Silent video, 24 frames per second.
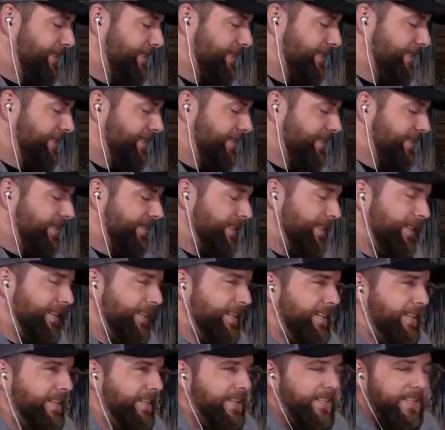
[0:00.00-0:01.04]

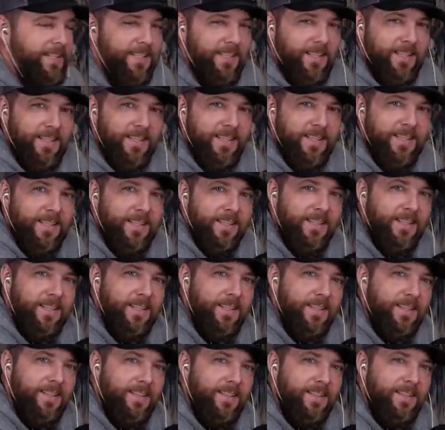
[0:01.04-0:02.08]

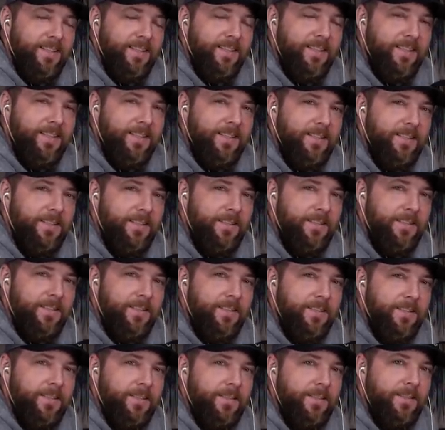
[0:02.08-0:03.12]

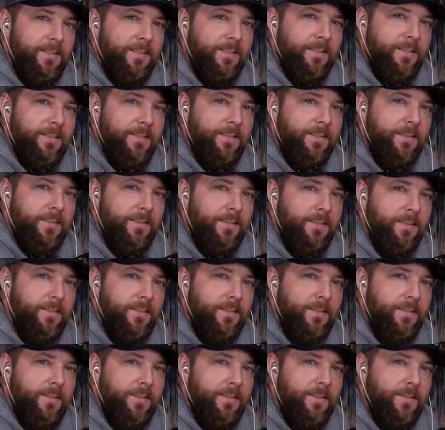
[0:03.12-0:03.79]
(silent)